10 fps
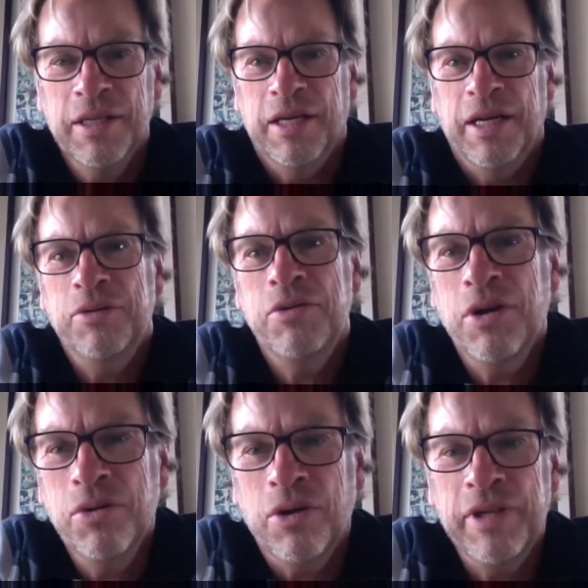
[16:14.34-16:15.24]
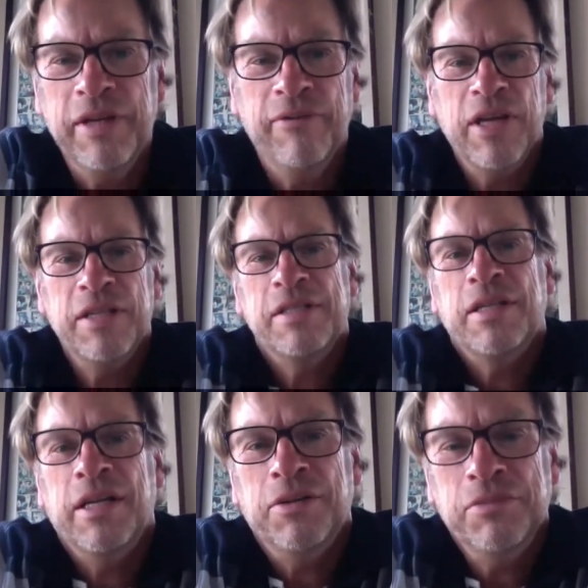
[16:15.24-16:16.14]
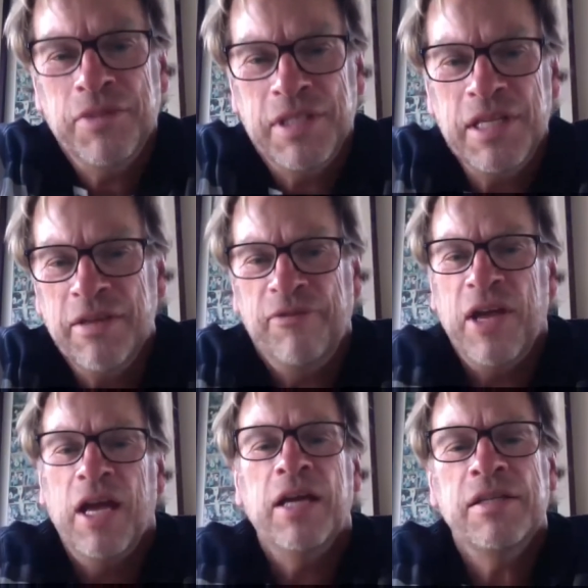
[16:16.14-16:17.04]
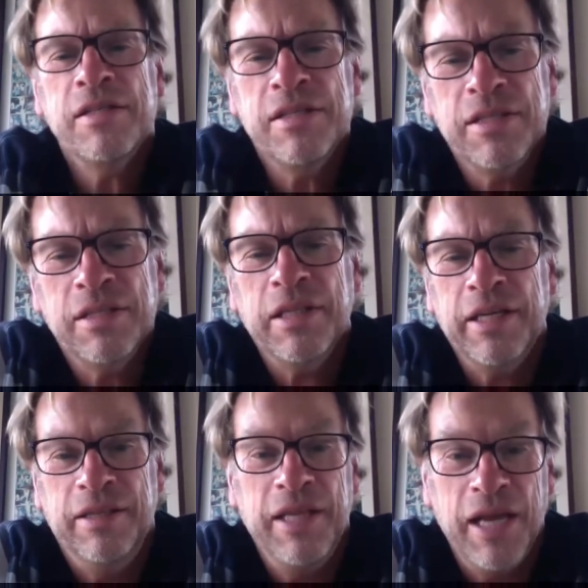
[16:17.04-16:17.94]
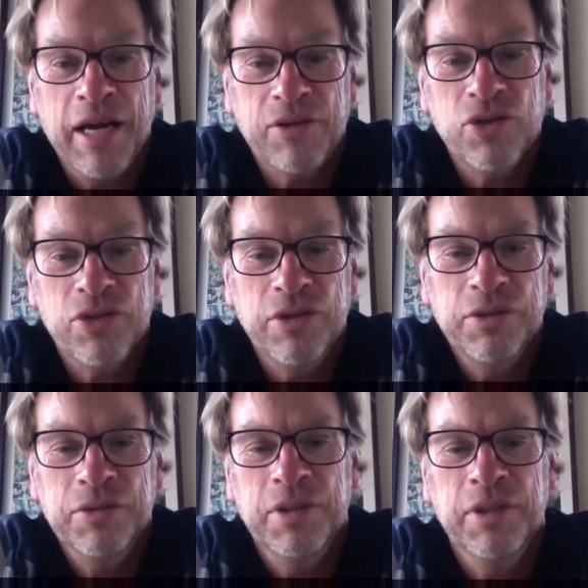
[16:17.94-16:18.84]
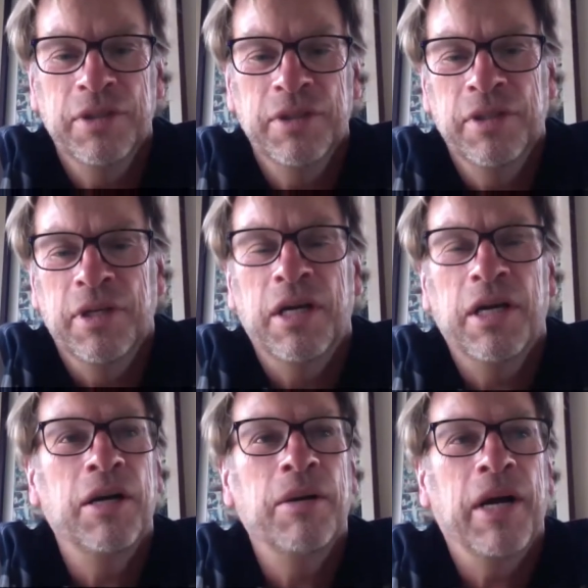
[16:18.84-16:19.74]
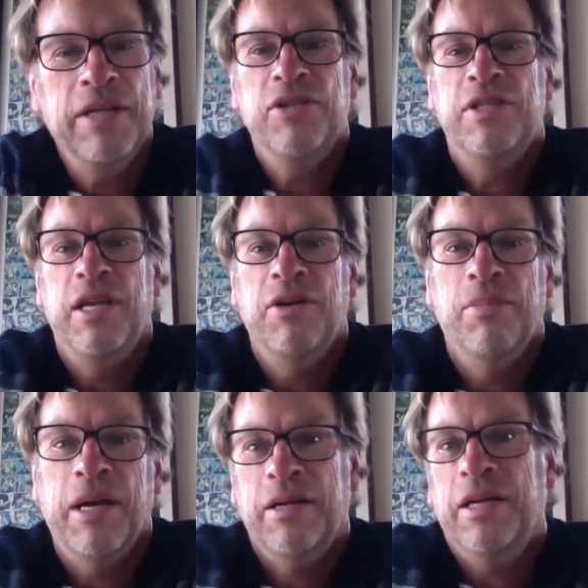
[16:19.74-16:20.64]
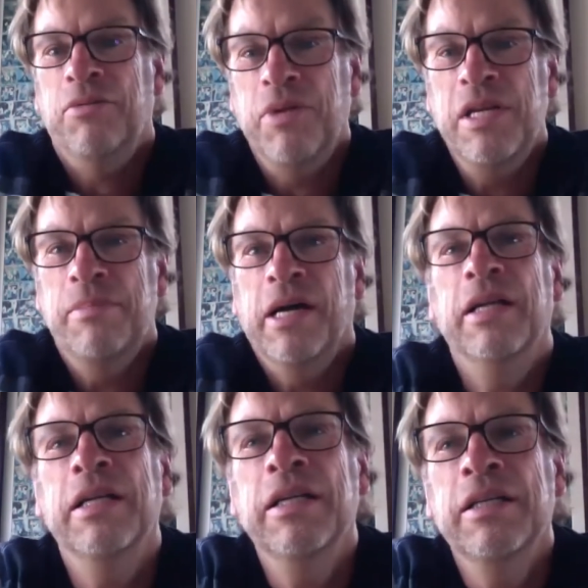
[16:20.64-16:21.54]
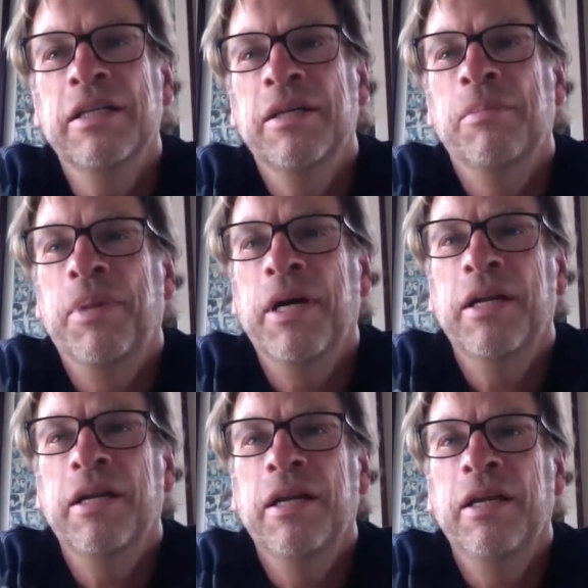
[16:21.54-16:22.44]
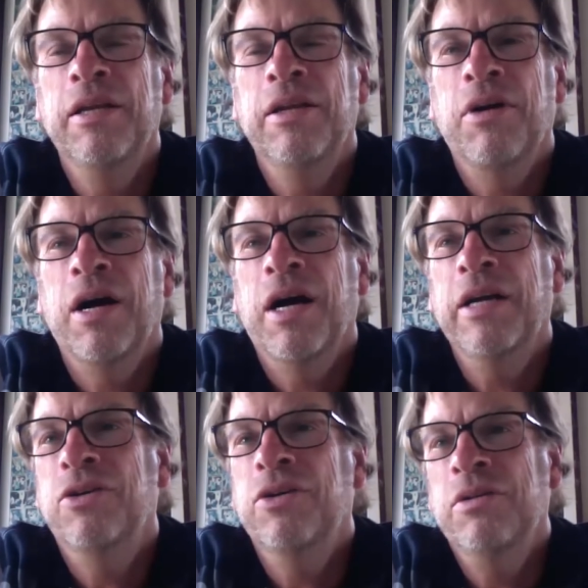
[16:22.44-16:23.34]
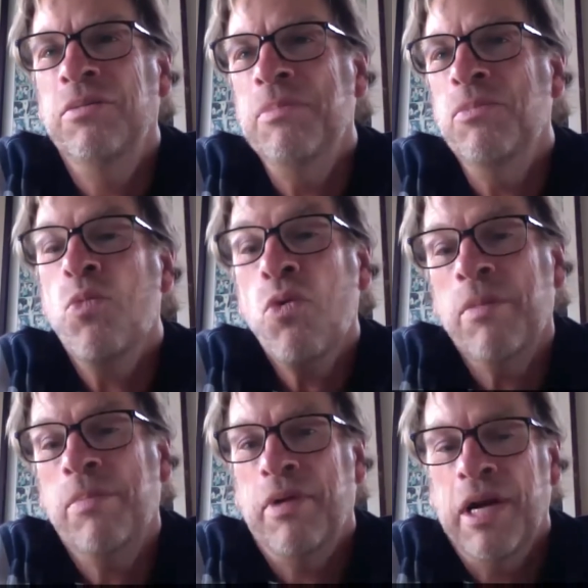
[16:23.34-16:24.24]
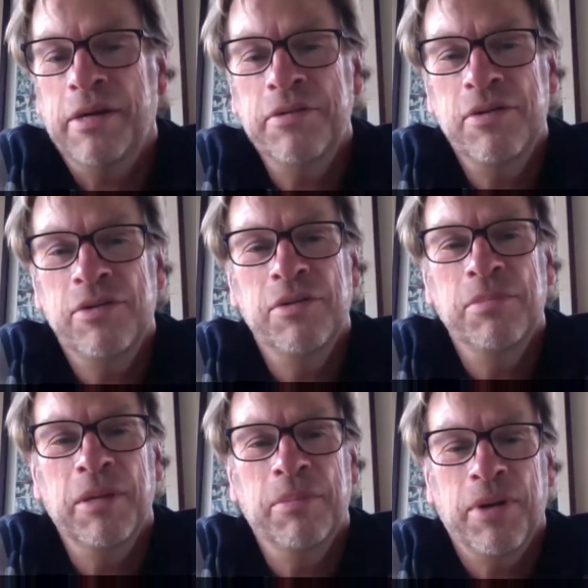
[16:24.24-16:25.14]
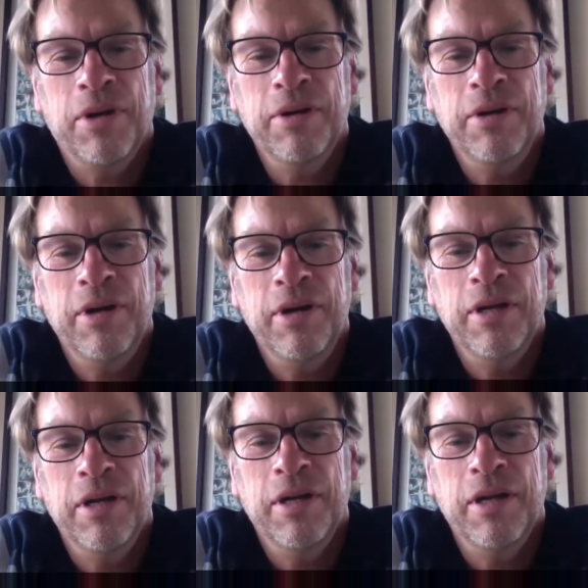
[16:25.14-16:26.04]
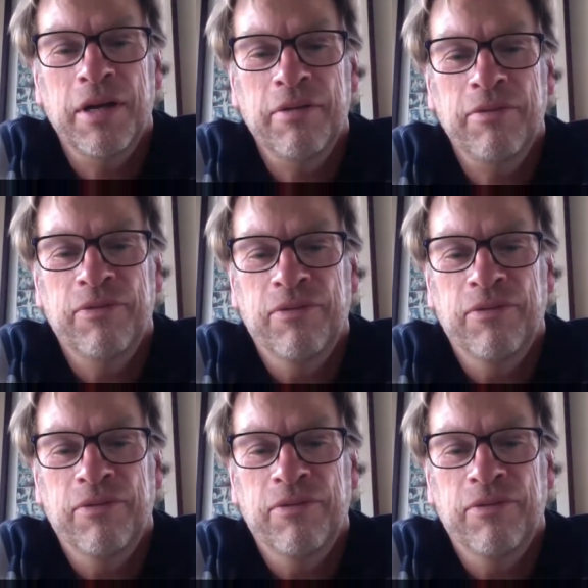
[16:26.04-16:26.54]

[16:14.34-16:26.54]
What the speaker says: I don't go to all the events and I don't see the fans like the actors do. I just hear about it and I read about it. But, you know, I couldn't be more proud to be a part of